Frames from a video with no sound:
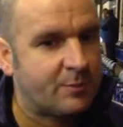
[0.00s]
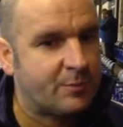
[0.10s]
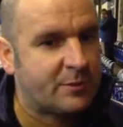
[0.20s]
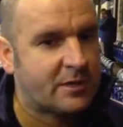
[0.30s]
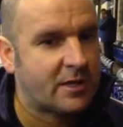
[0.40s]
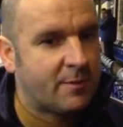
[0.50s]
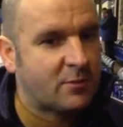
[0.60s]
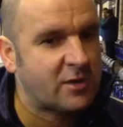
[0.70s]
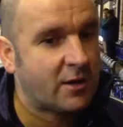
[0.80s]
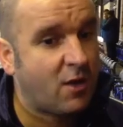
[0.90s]
particularly about
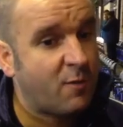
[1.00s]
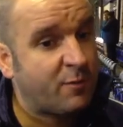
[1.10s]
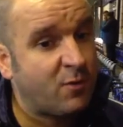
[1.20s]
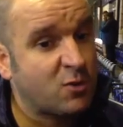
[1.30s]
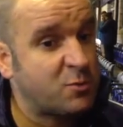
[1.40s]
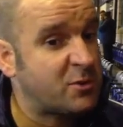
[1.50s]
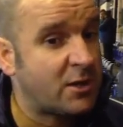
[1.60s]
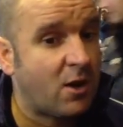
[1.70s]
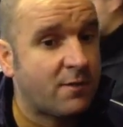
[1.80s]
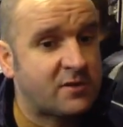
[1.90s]
second half performance. We said
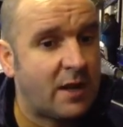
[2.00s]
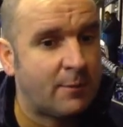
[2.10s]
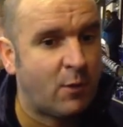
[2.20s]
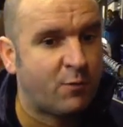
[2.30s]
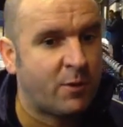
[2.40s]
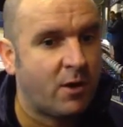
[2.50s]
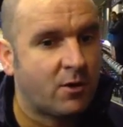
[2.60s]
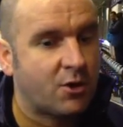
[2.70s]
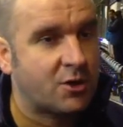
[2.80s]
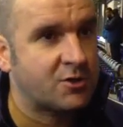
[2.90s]
at half time, if we are
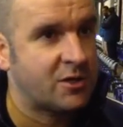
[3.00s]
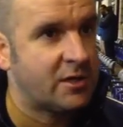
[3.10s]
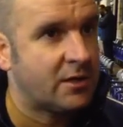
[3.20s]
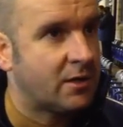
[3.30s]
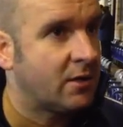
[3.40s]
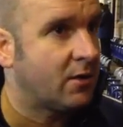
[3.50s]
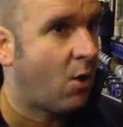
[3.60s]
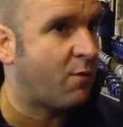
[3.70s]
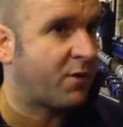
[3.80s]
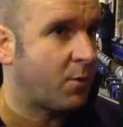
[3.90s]
going to concede,
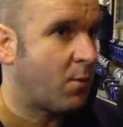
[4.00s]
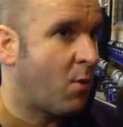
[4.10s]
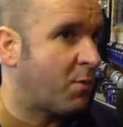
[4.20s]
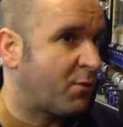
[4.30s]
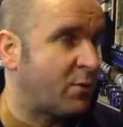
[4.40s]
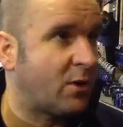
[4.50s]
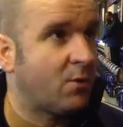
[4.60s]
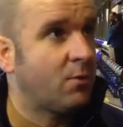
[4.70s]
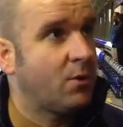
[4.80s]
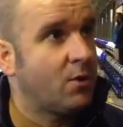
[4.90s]
hopefully we won't. But if we do,
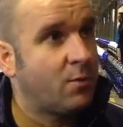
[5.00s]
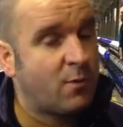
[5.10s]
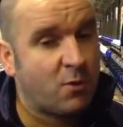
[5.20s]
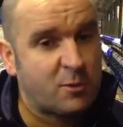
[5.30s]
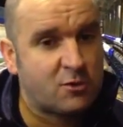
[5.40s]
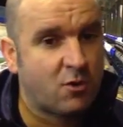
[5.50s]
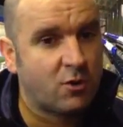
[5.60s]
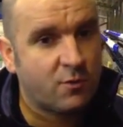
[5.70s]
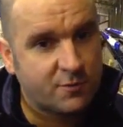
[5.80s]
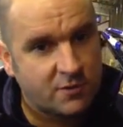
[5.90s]
we've got to be strong
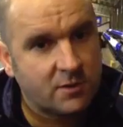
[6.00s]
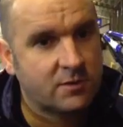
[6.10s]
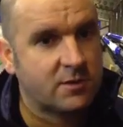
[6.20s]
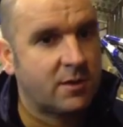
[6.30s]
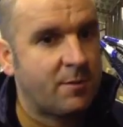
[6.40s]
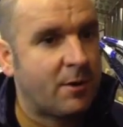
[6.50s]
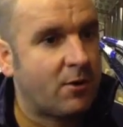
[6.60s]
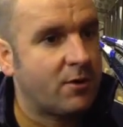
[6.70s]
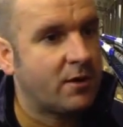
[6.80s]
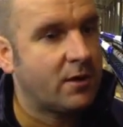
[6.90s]
enough to get back
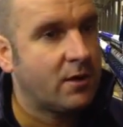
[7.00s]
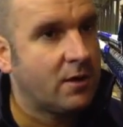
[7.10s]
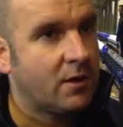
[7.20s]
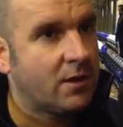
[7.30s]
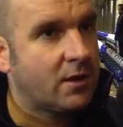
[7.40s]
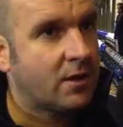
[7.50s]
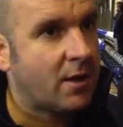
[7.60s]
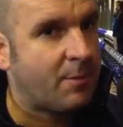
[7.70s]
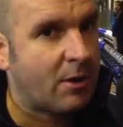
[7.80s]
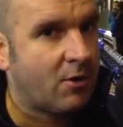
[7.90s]
on the
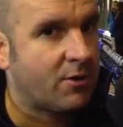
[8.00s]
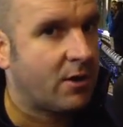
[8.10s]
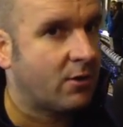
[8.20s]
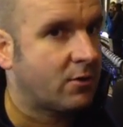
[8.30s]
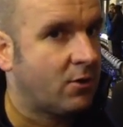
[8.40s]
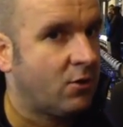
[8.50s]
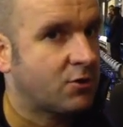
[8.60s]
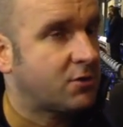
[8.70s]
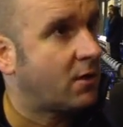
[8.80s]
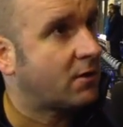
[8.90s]

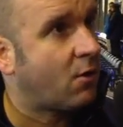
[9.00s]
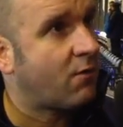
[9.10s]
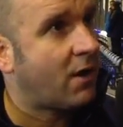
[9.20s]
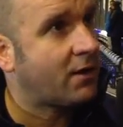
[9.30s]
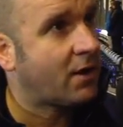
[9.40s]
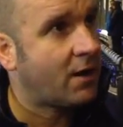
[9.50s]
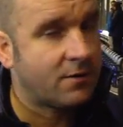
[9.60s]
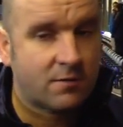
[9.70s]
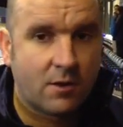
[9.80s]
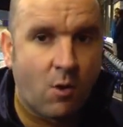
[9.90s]
horse and go riding again,
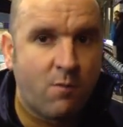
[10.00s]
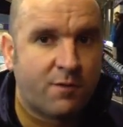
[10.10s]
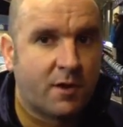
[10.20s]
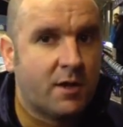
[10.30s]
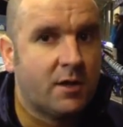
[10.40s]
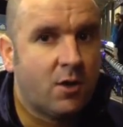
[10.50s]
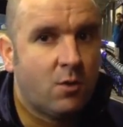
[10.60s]
and hopefully,